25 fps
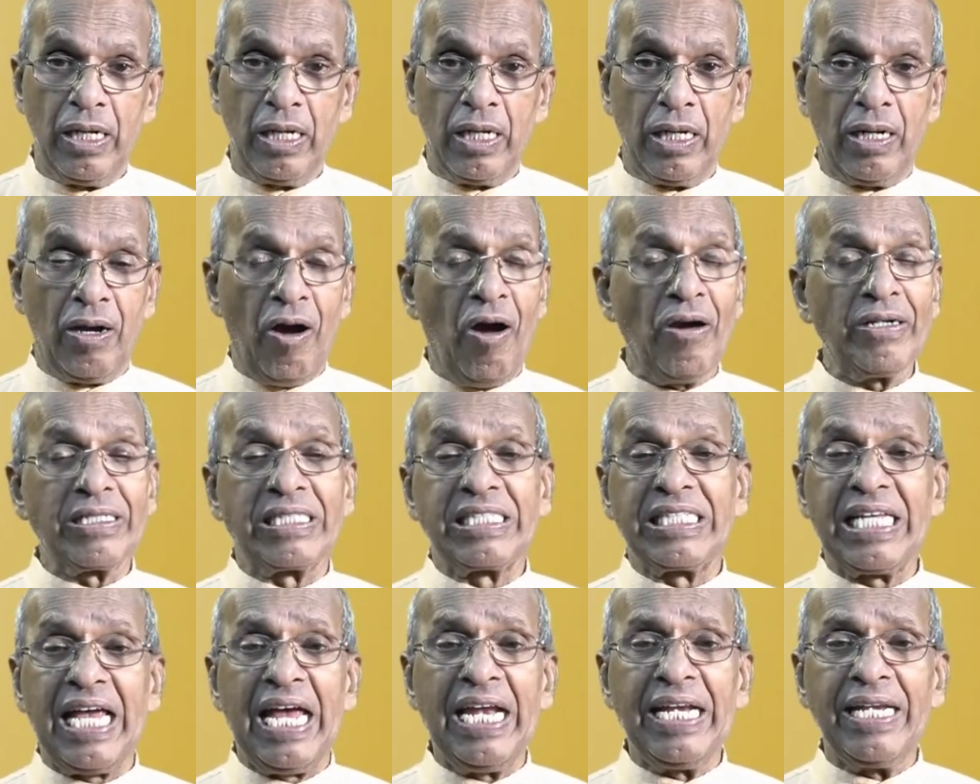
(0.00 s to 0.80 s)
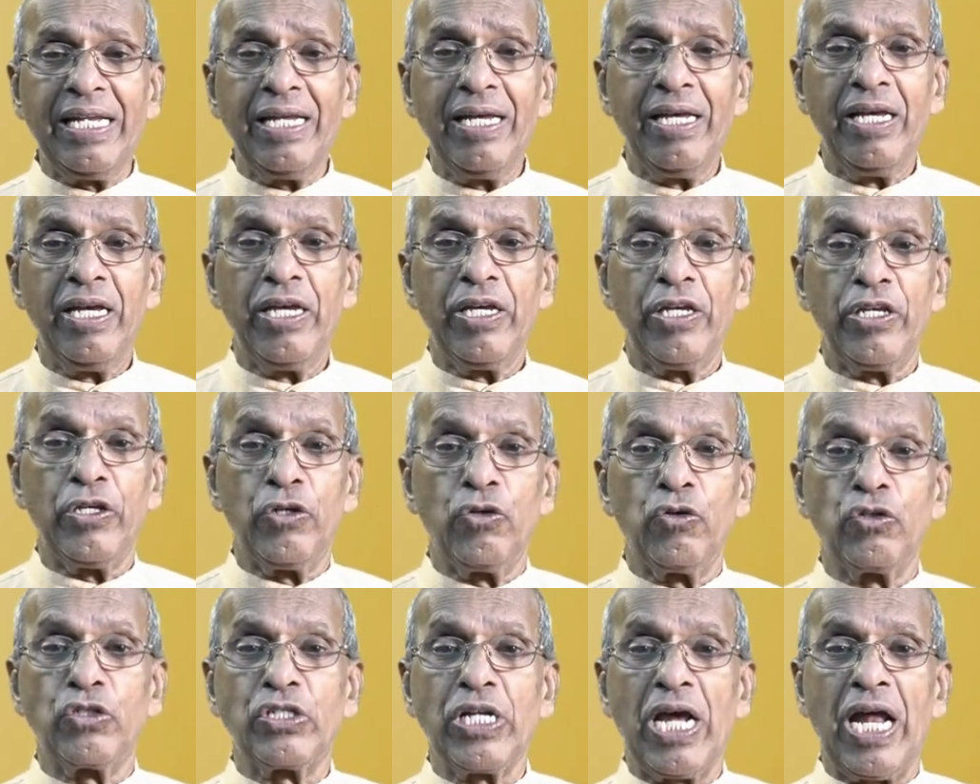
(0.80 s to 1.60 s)
God said,
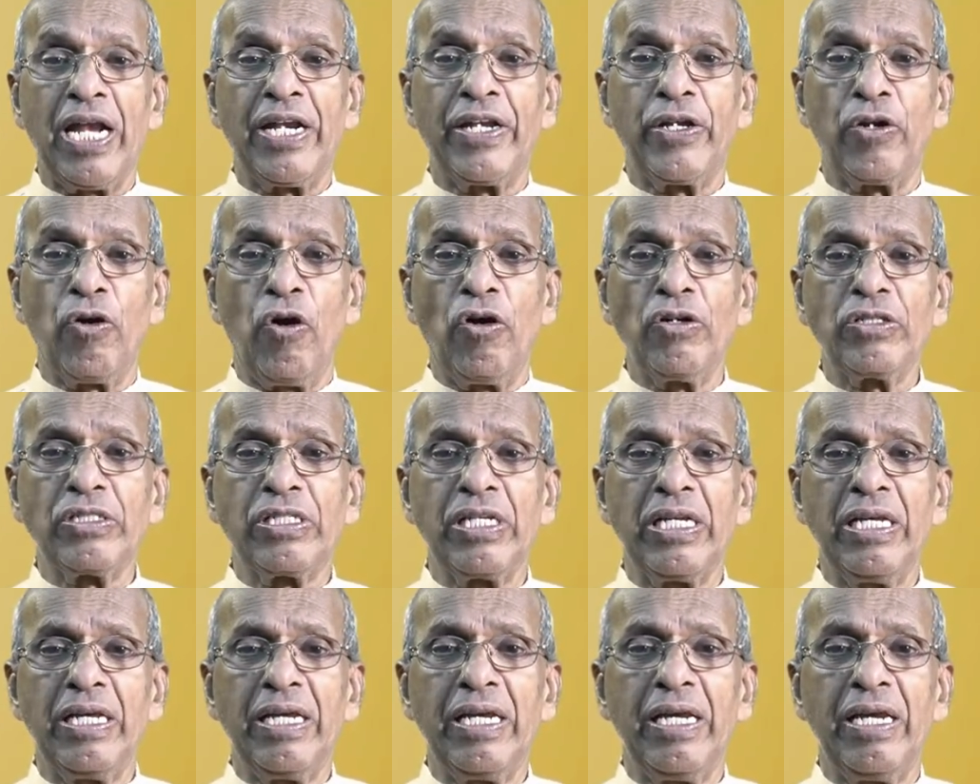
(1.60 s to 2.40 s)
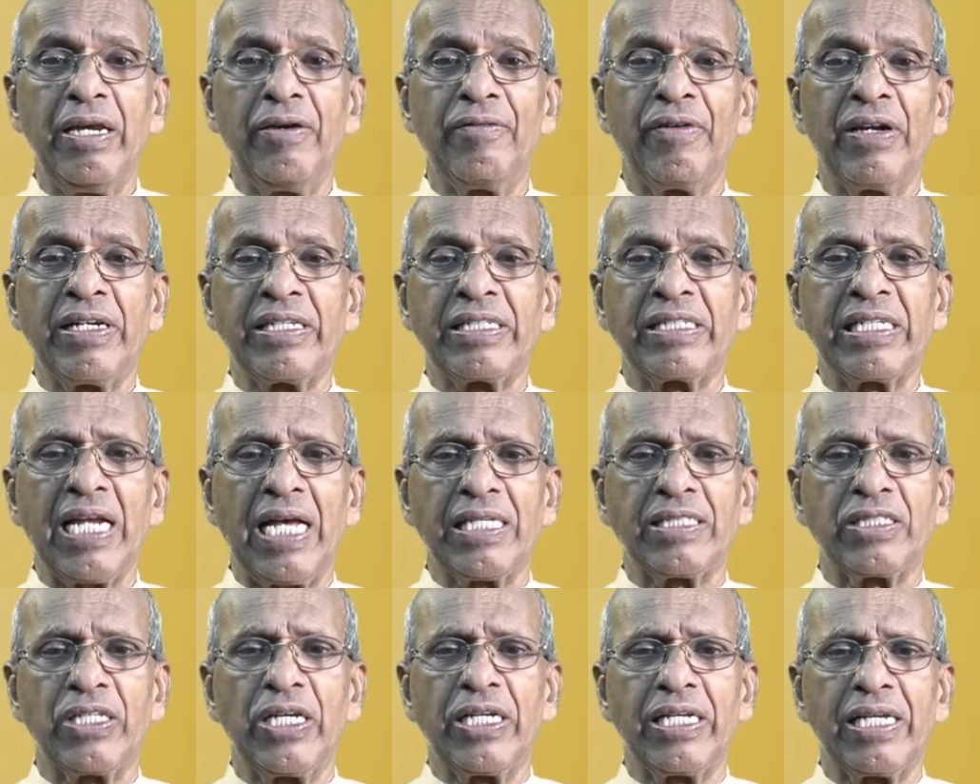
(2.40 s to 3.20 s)
"You shall not even
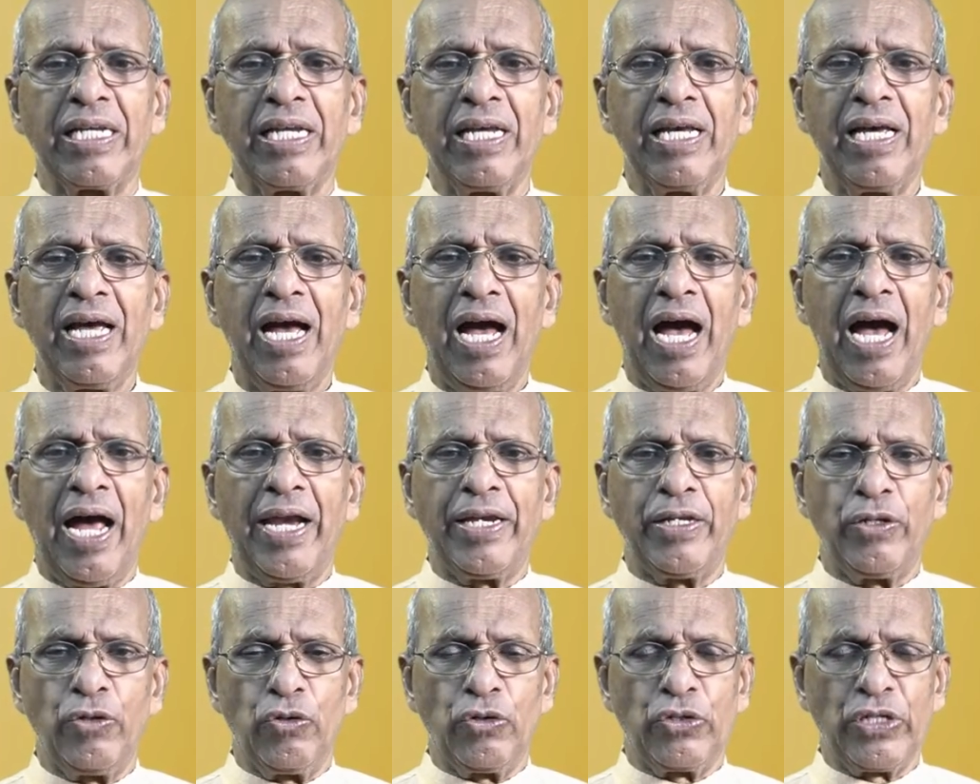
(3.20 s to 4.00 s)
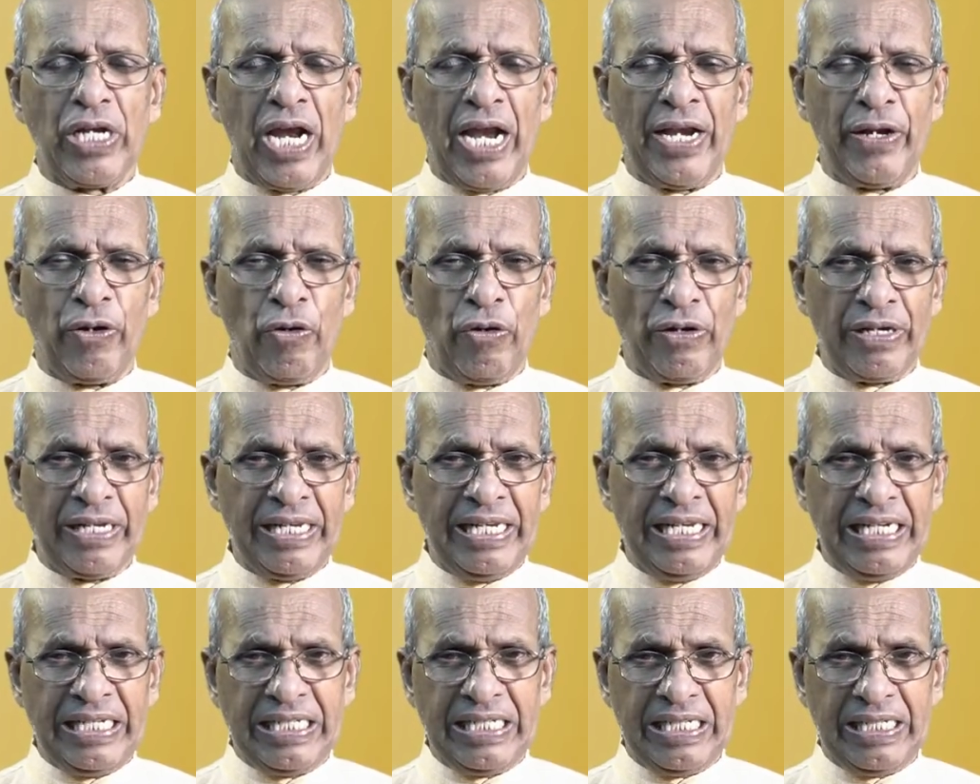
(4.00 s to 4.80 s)
touch it, and you shall not
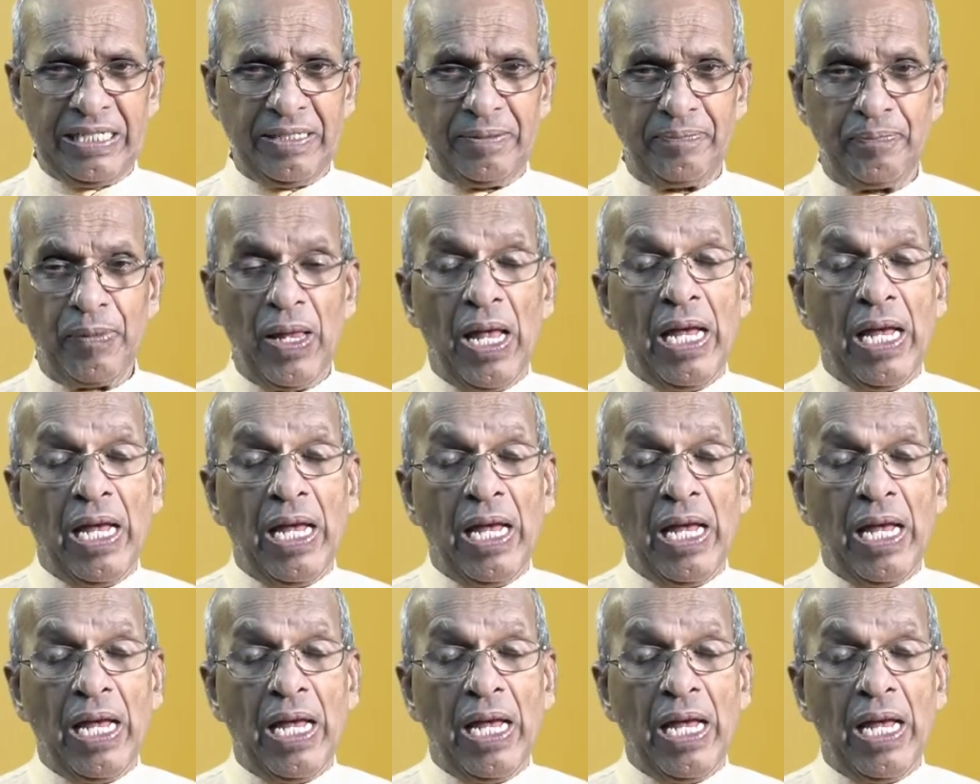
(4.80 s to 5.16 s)
eat it.